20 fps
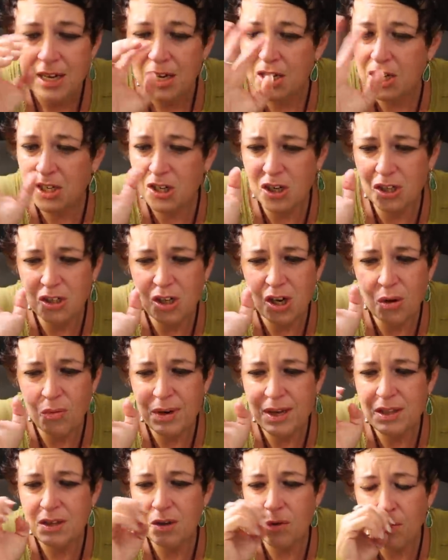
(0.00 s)
It could go
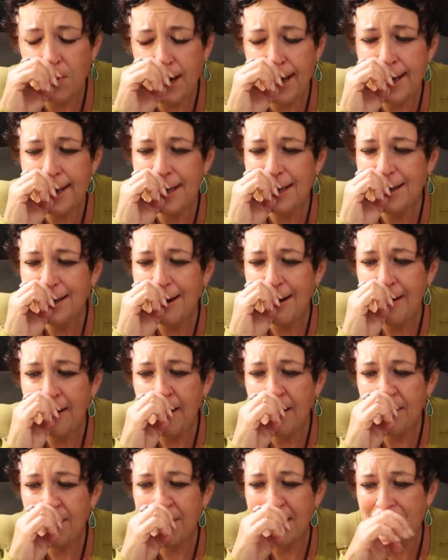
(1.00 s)
either way.
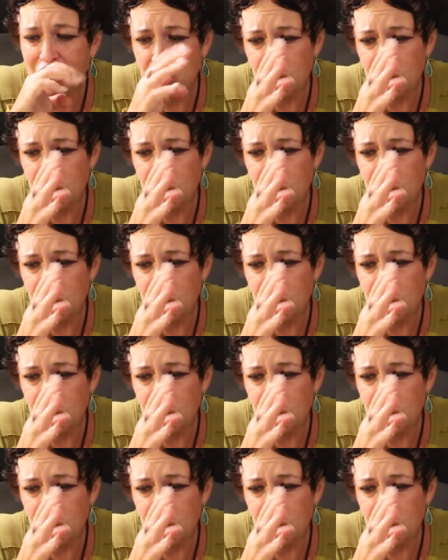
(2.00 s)
Um, I